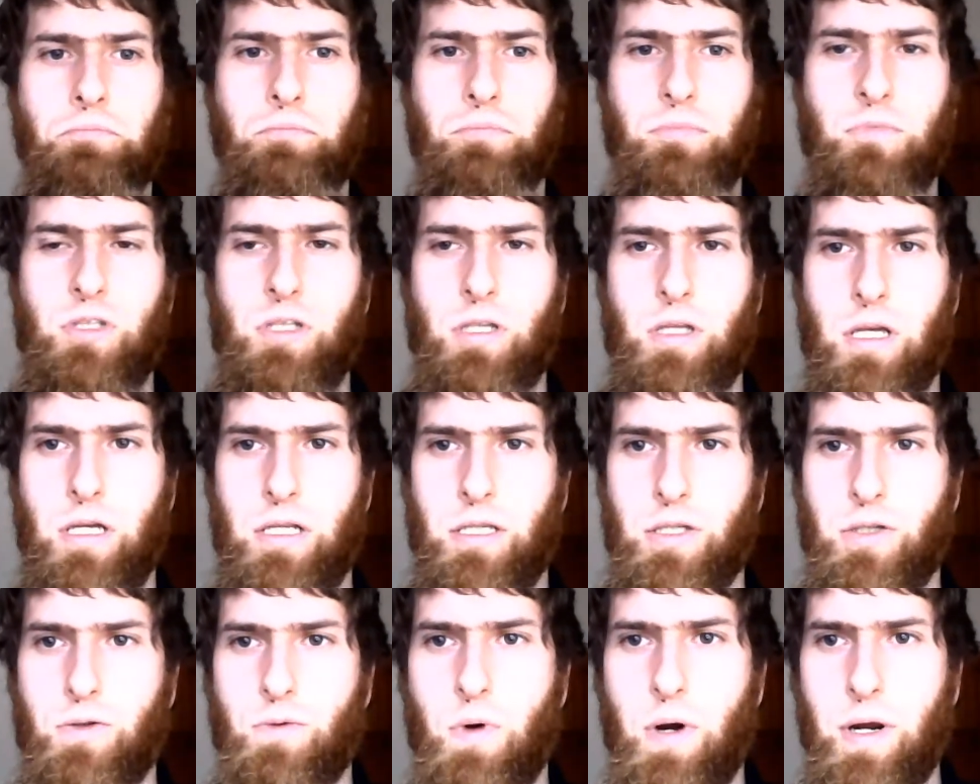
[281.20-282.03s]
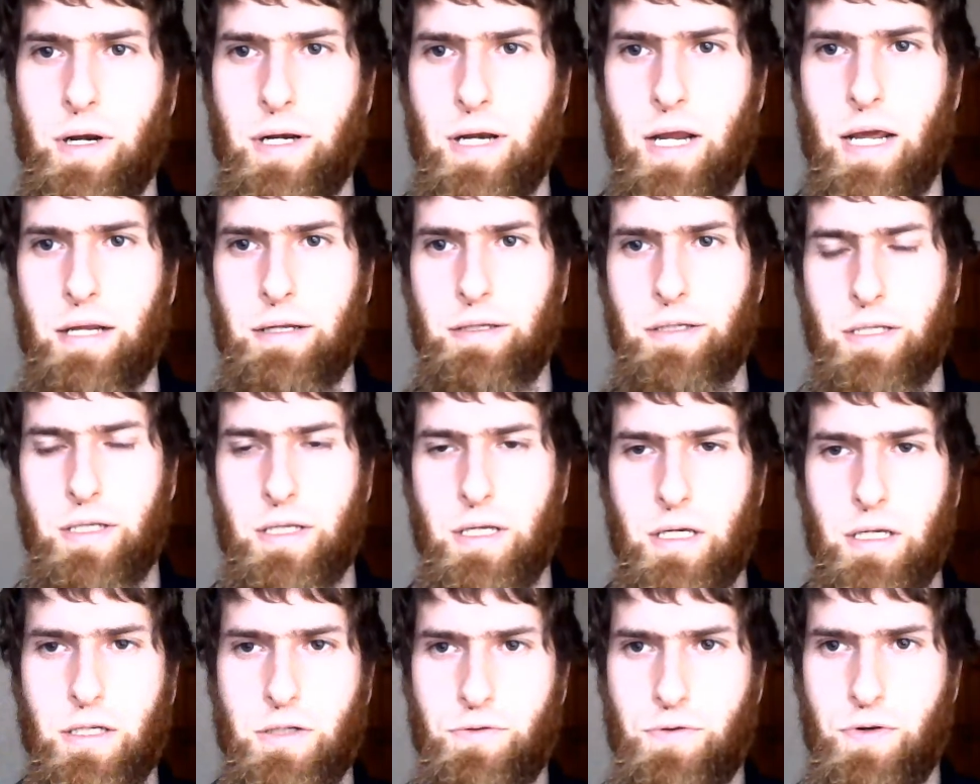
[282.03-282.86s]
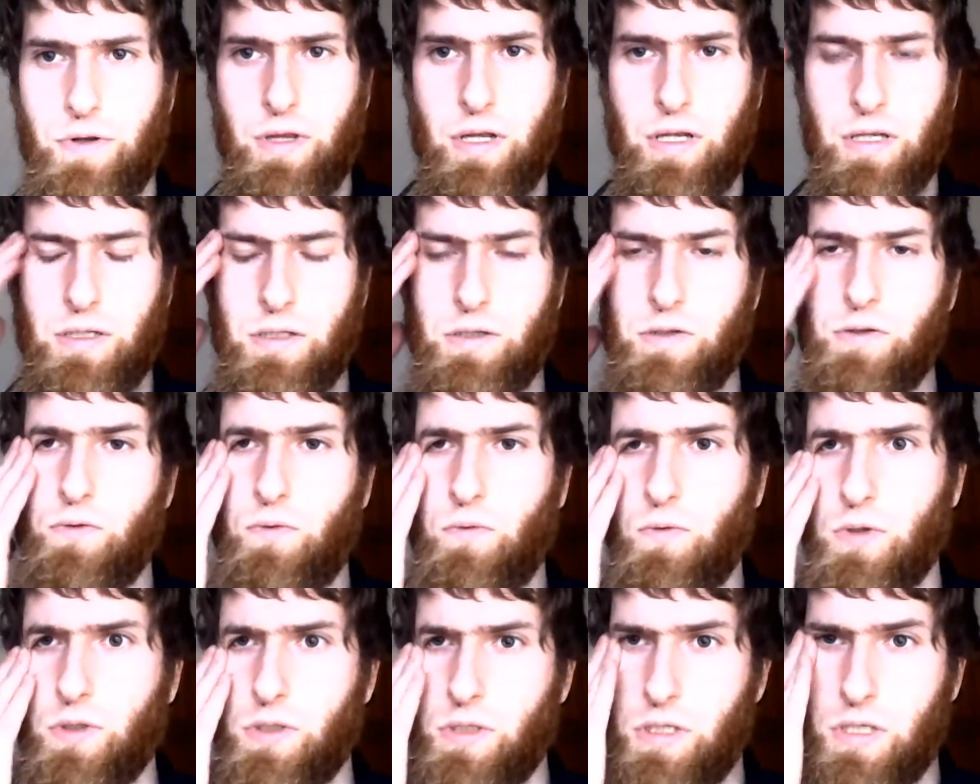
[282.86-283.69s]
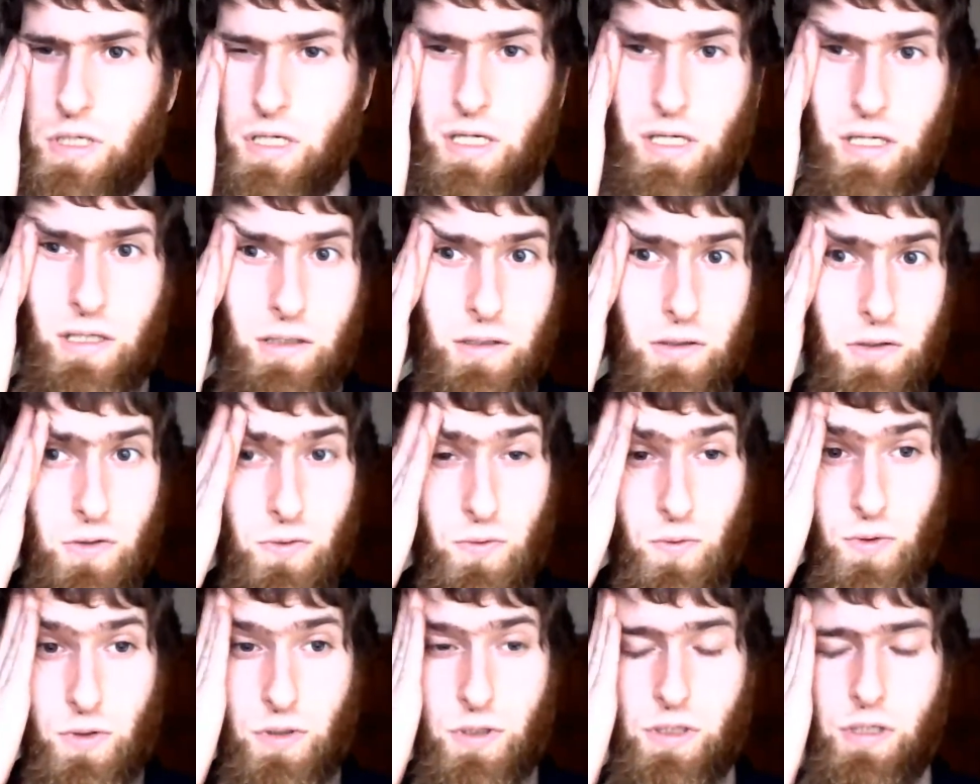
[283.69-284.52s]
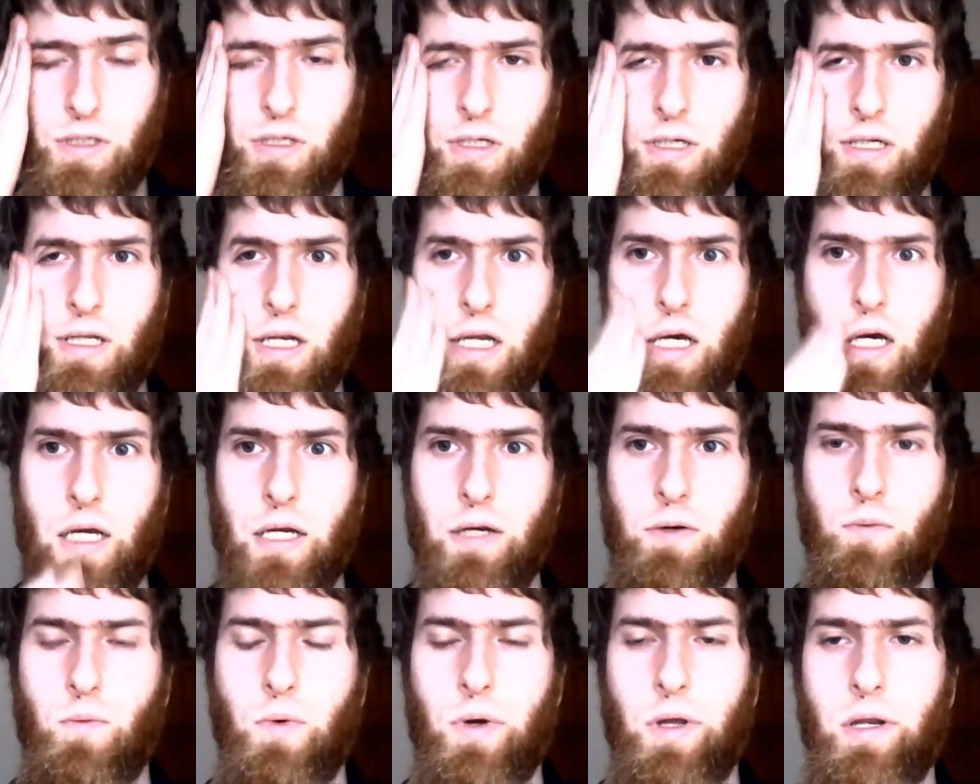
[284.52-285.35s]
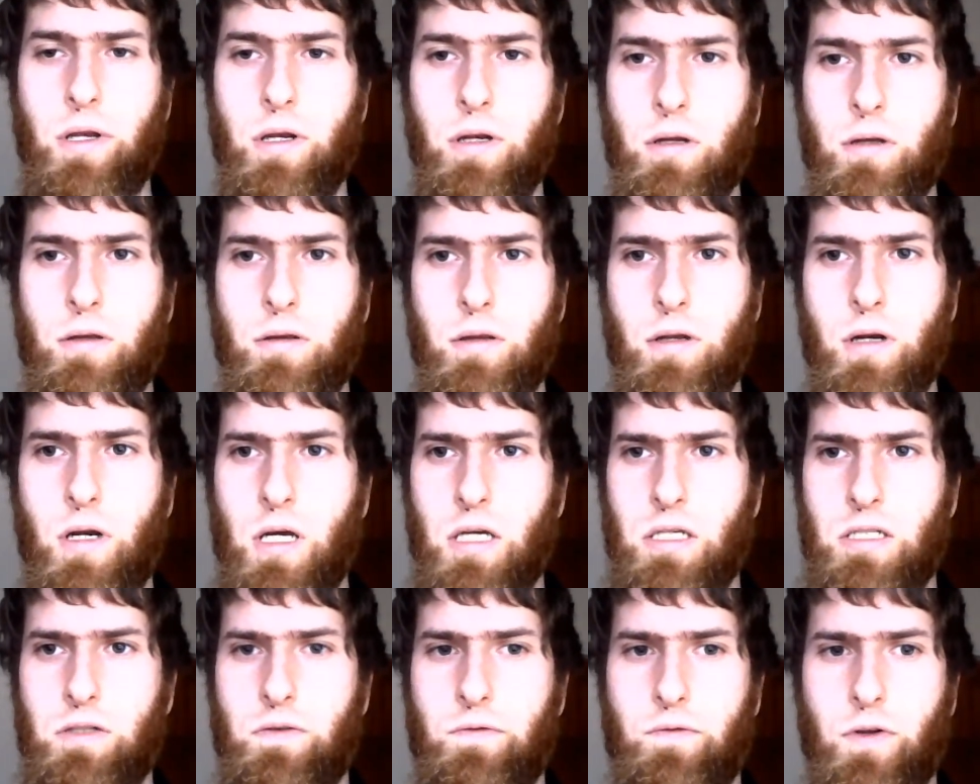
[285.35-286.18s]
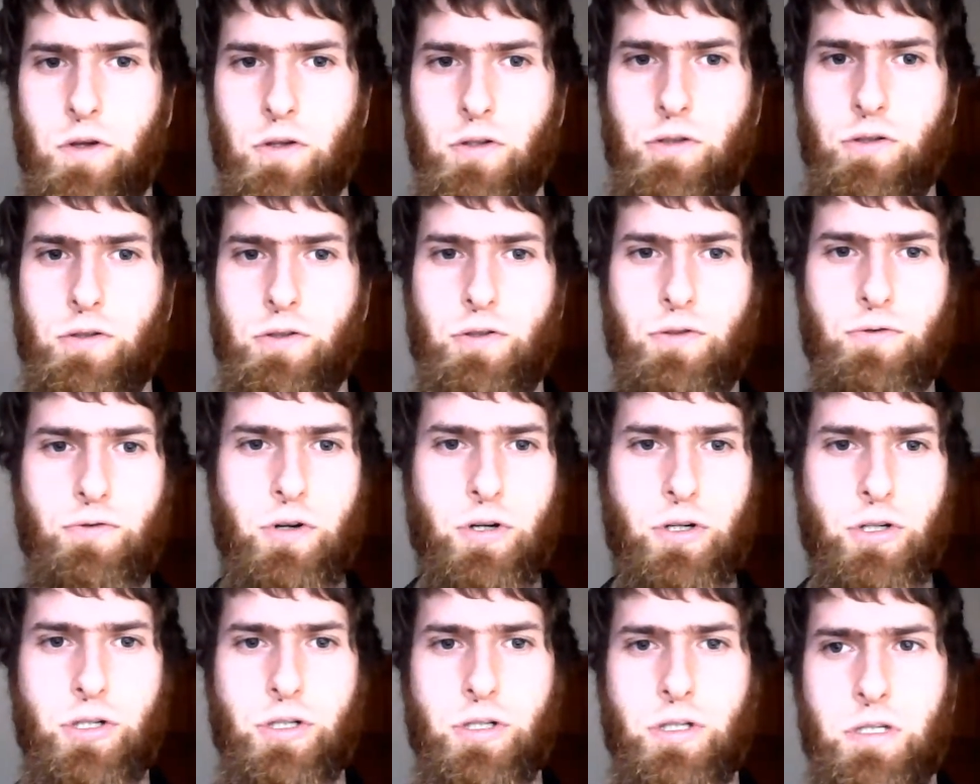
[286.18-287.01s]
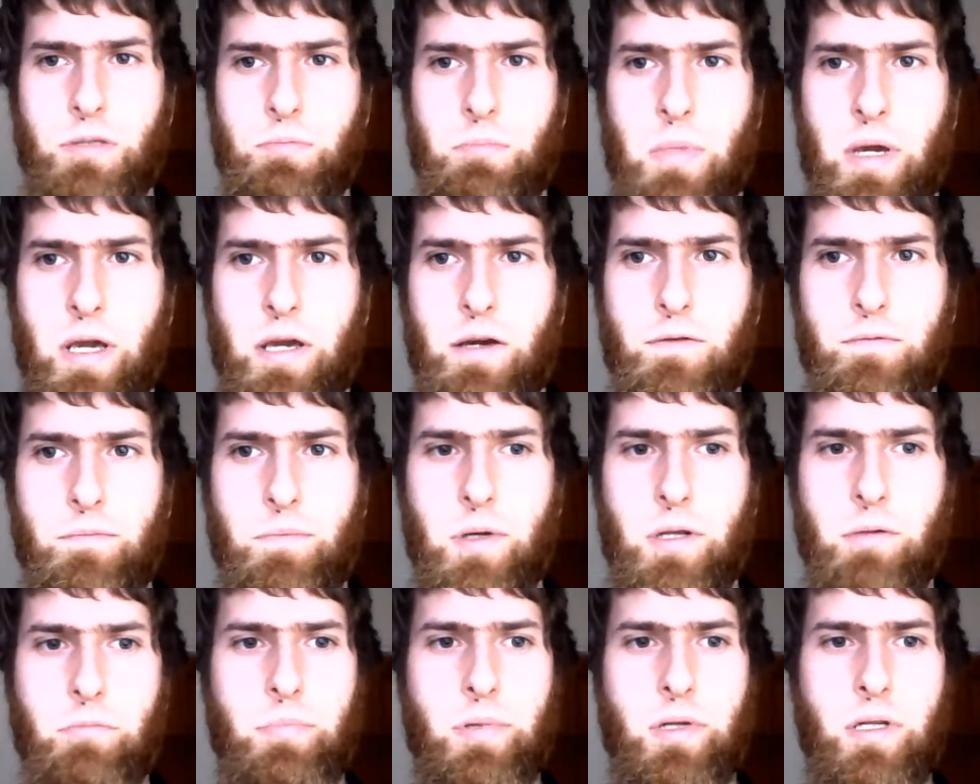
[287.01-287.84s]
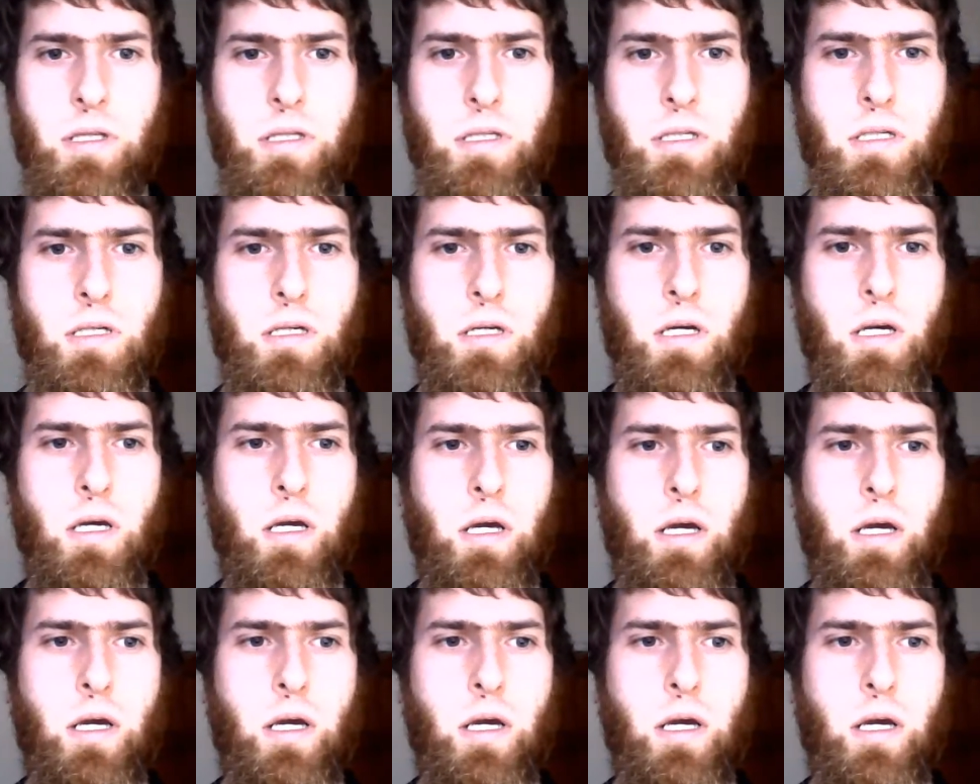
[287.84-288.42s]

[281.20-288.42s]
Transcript: So that's quite late in the history. That's towards the decline, when the last of those constructions may have been built.